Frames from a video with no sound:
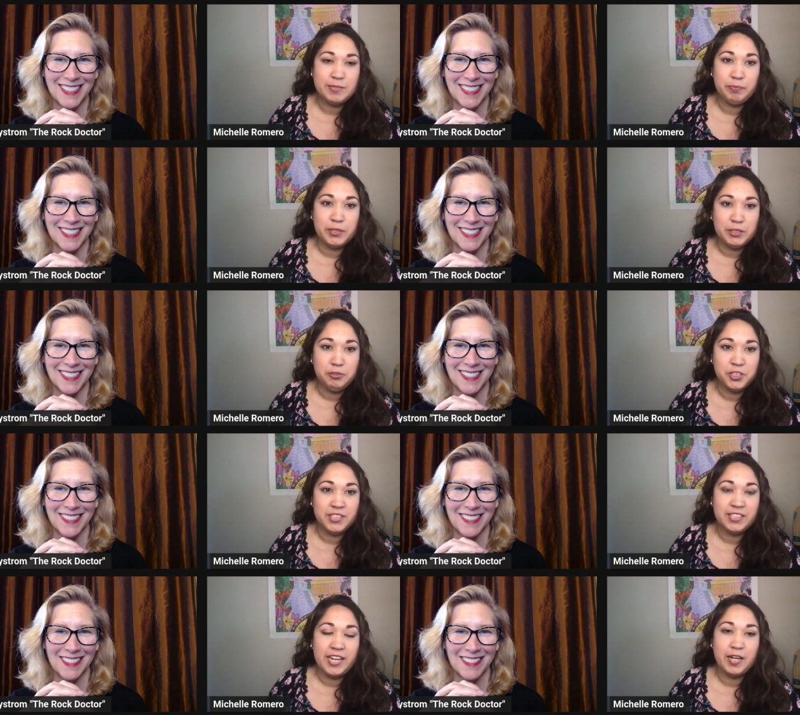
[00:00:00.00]

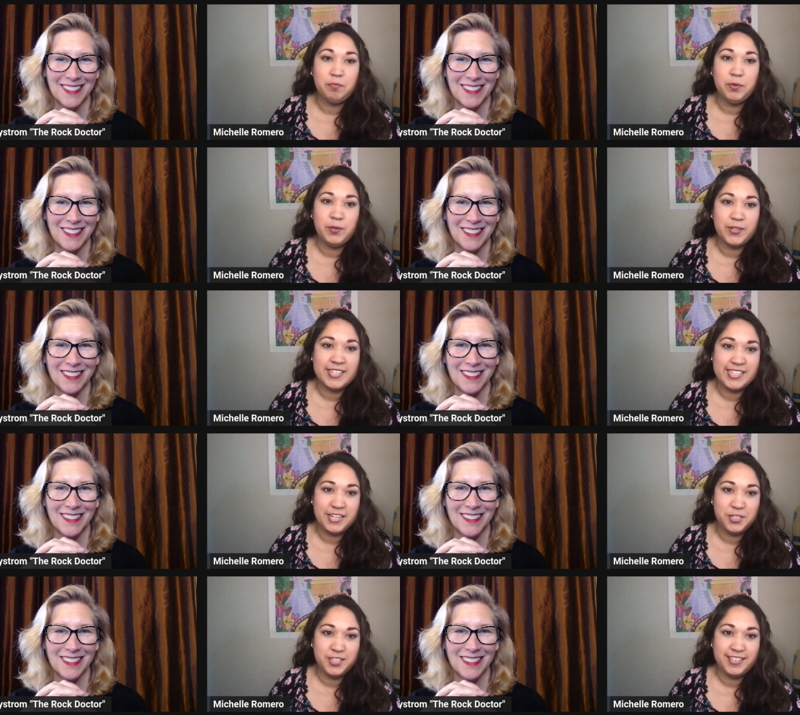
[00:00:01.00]
Speaker 1: pollution, and
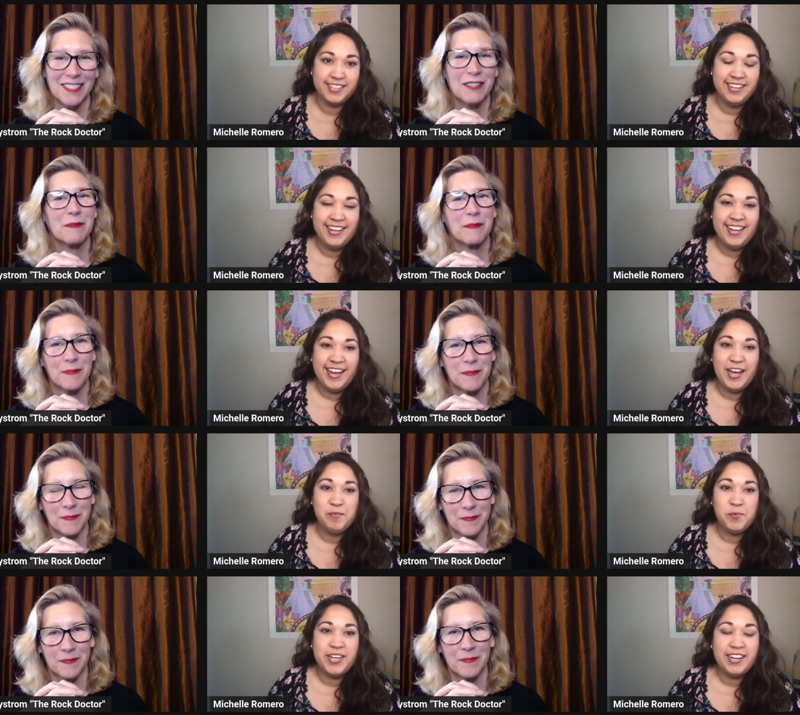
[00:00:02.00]
polarization.
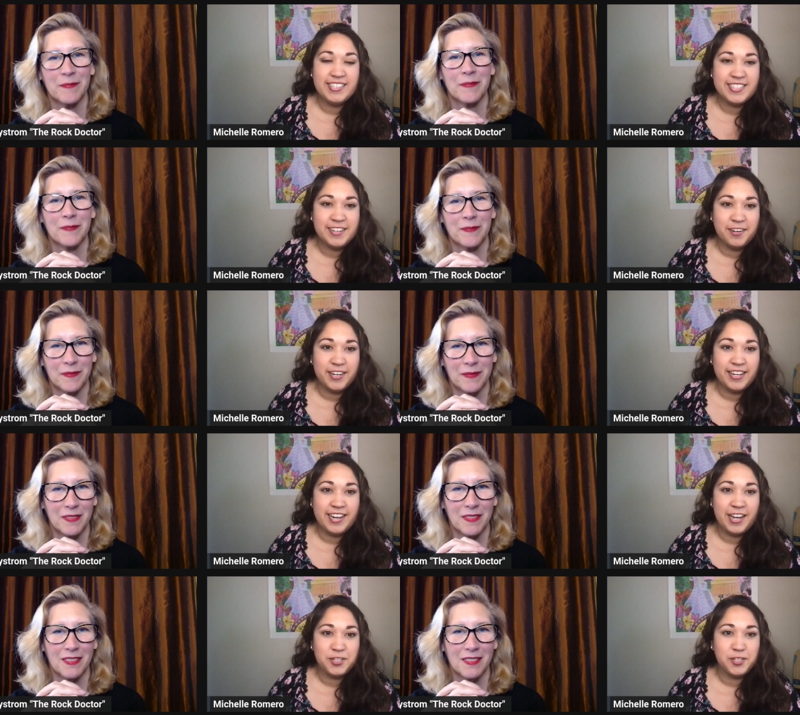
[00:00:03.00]
Um, we got
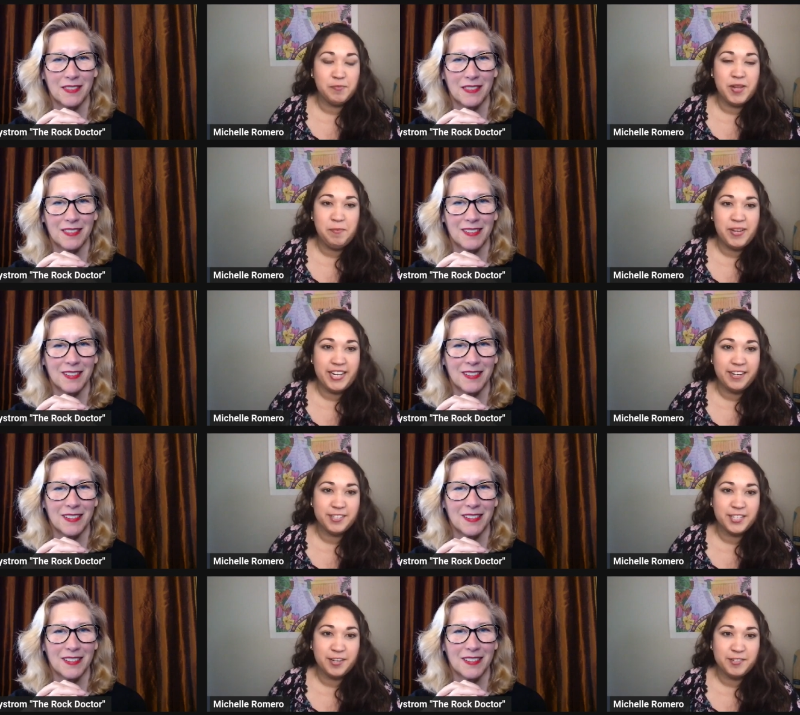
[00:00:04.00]
started actually many, many
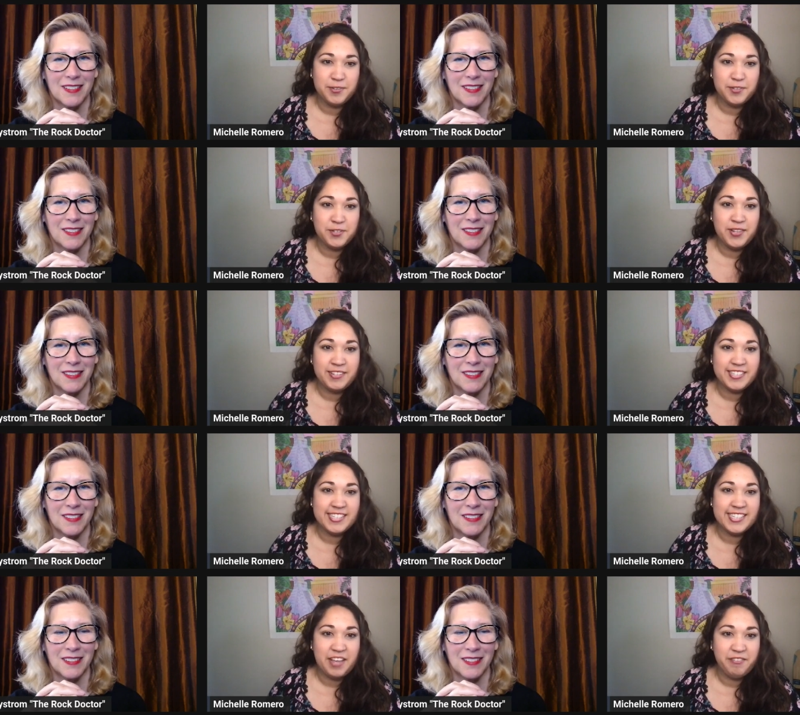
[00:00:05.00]
years ago. So in
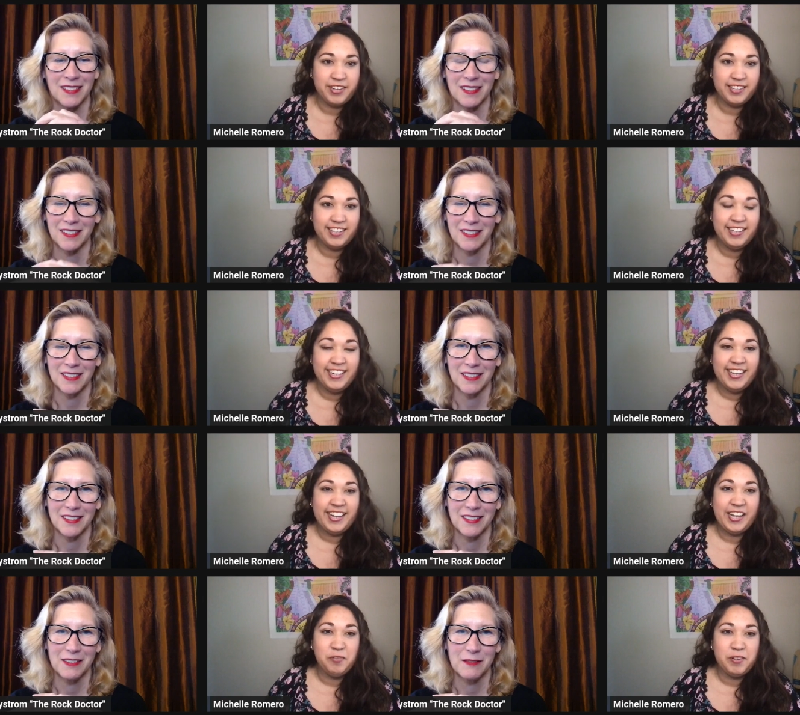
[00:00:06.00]
2007,
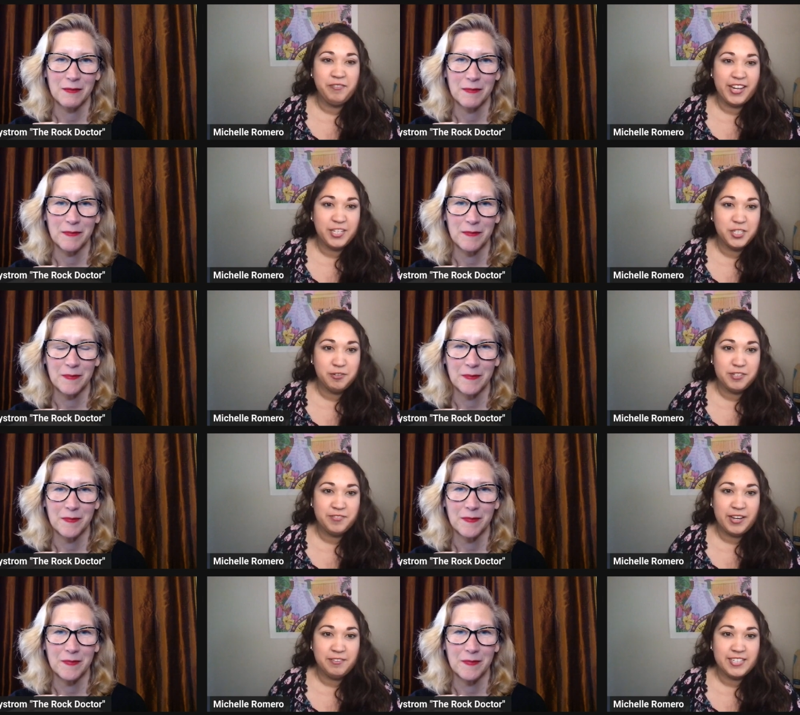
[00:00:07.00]
uh, when Van
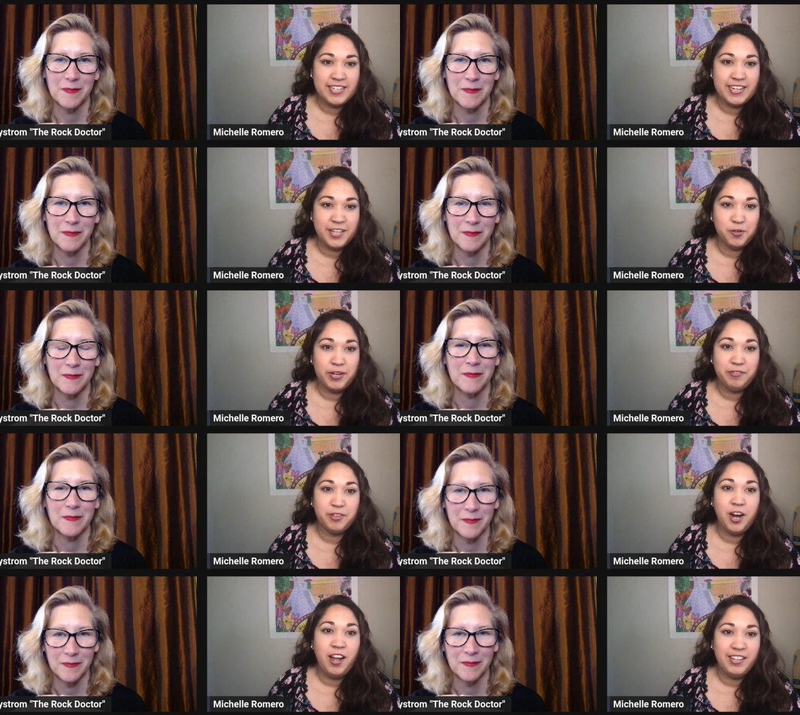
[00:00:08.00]
Jones founded the Green
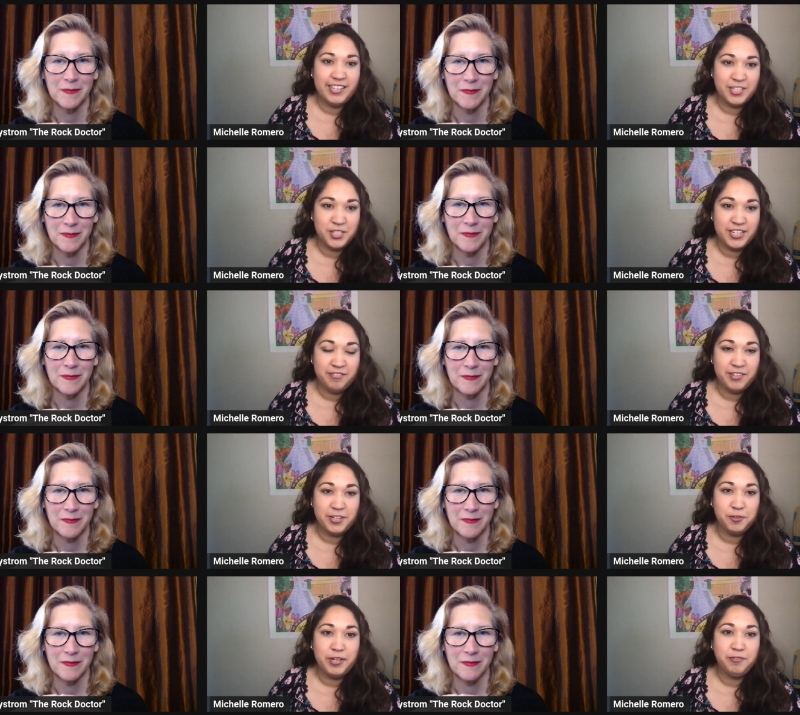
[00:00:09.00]
for All initiative.
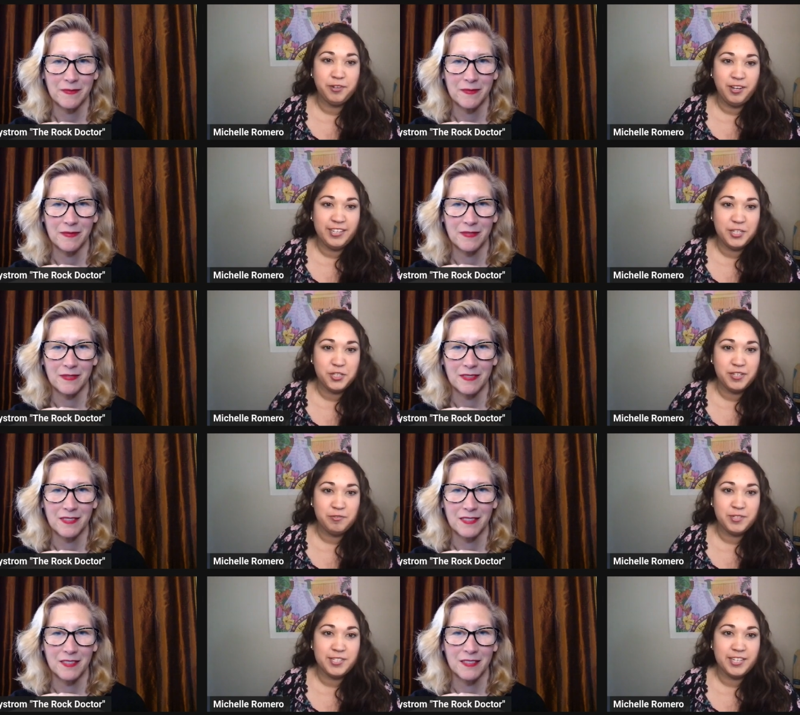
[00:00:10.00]
And the Green for All
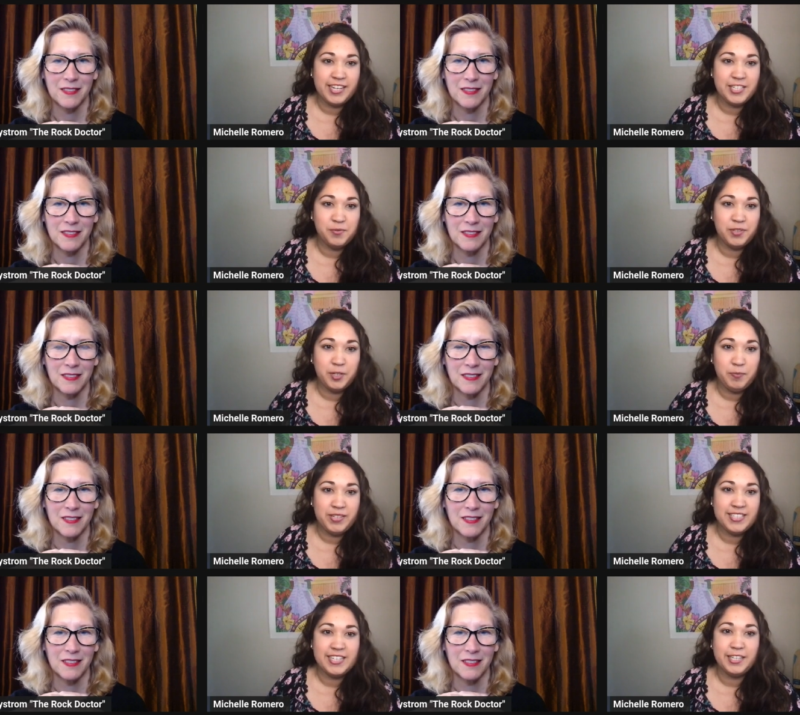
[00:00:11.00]
initiative was looking to really
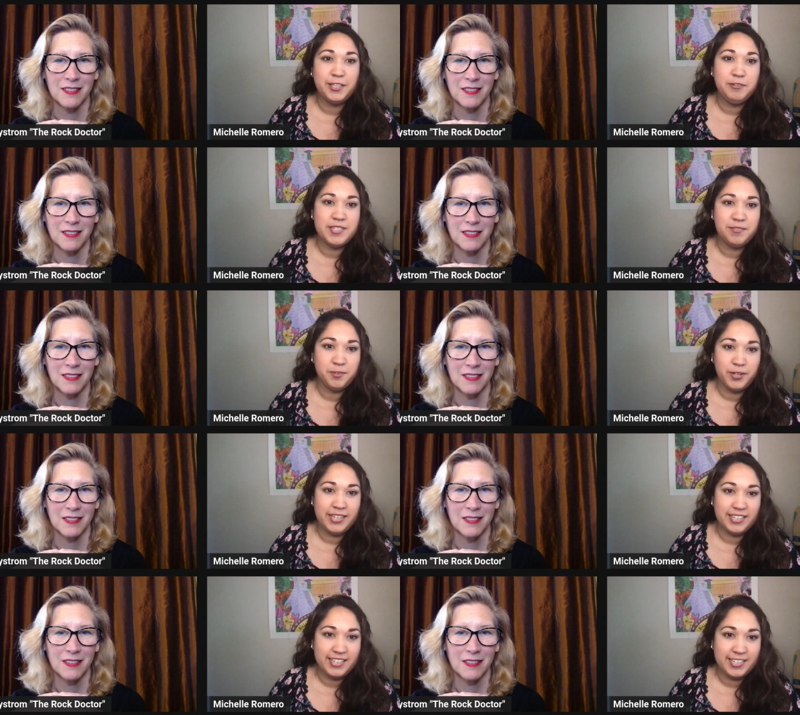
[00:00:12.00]
build an inclusive
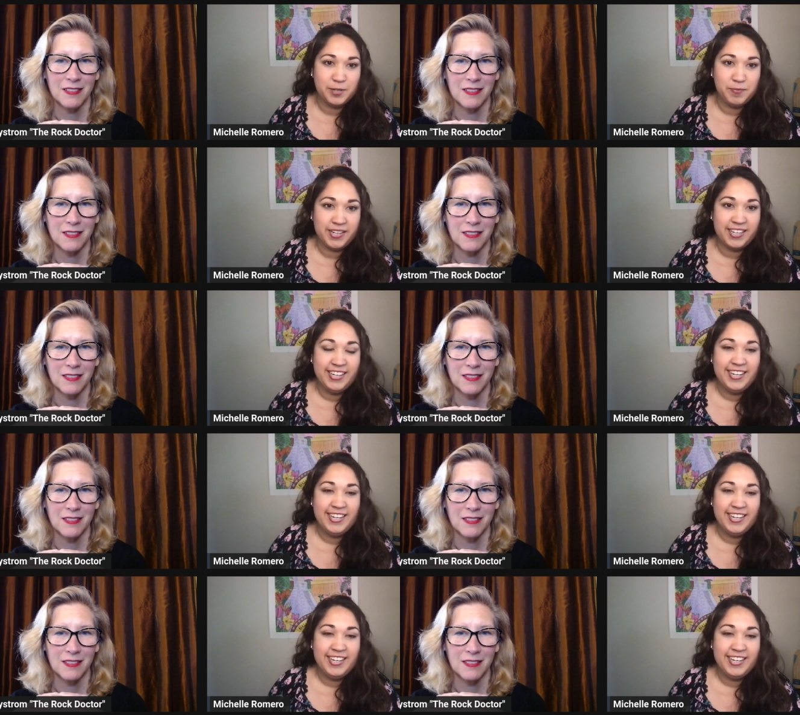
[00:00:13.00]
green economy.